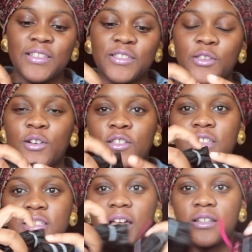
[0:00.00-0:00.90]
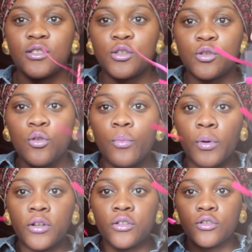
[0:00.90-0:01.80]
So these are the two
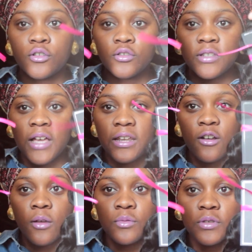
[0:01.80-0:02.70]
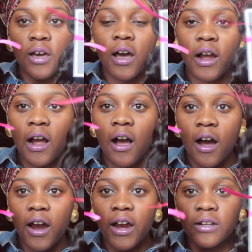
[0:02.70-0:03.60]
bundles, and it comes with a hard
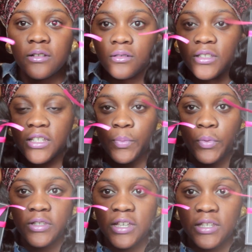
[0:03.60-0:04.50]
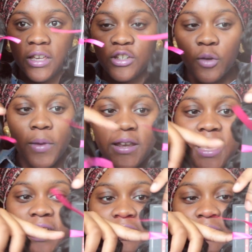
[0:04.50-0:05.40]
card. It says Princess Hair Shop, and it
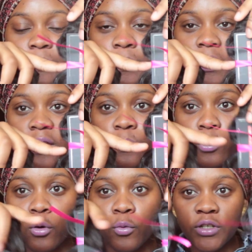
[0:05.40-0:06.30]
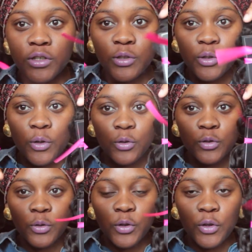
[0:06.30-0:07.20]
has this pink bow, which is so
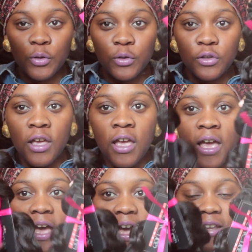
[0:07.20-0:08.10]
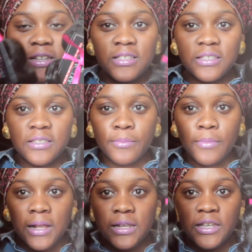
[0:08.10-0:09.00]
so cute. And this is the
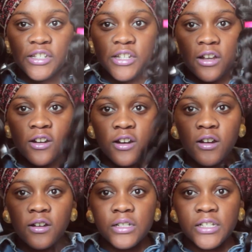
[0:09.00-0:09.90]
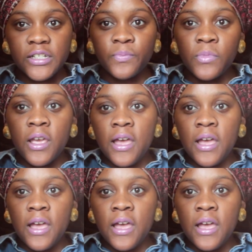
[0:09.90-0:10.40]
Malaysian curly.